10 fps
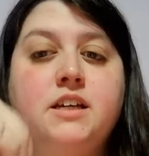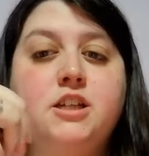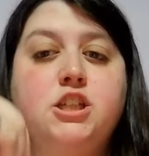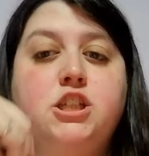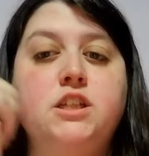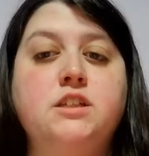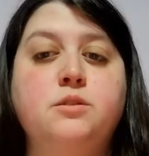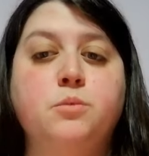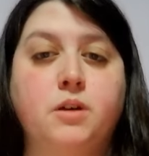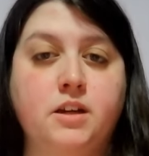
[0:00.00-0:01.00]
She is a
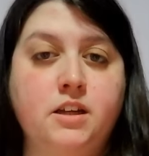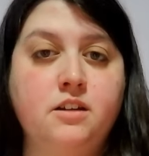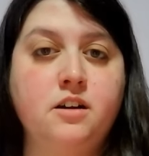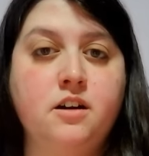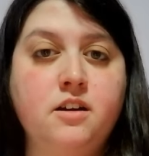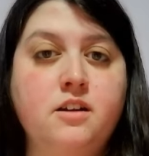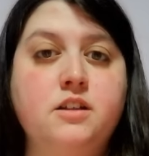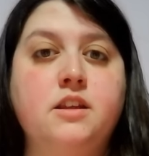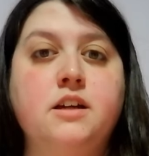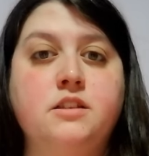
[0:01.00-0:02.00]
working dog.
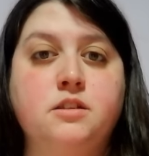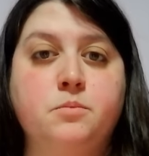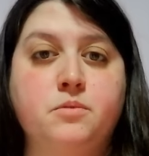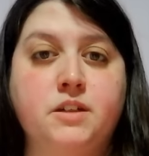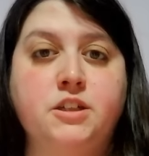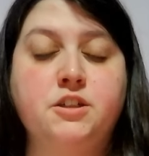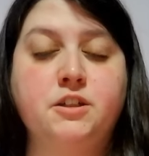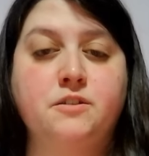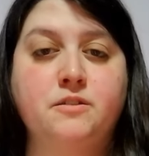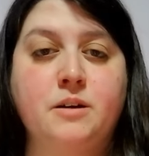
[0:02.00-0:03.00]
That's the breed she
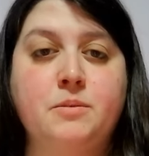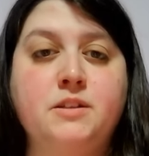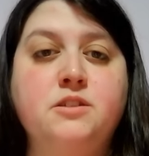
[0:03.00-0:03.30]
grew up in,